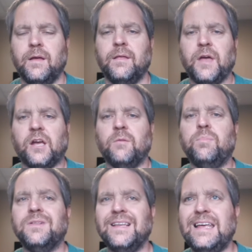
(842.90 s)
that
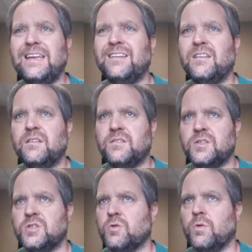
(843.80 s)
completed the
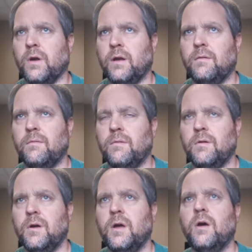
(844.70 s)
story
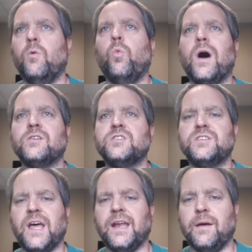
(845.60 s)
while
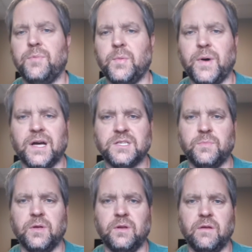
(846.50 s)
setting up the
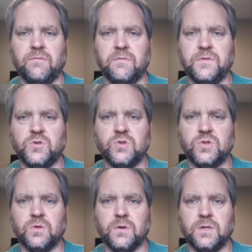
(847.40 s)
possibility for future
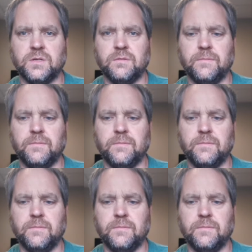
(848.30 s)
stories.